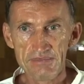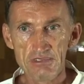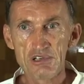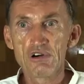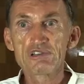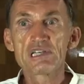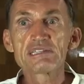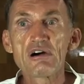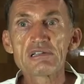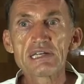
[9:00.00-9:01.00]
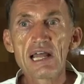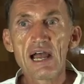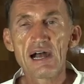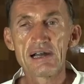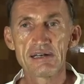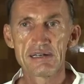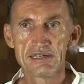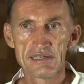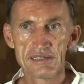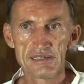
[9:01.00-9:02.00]
Because they don't care.
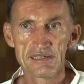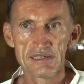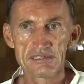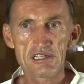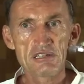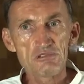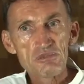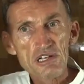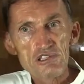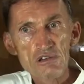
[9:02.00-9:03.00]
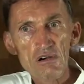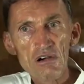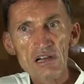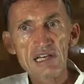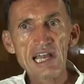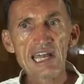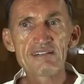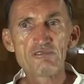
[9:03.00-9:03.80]
They speak so great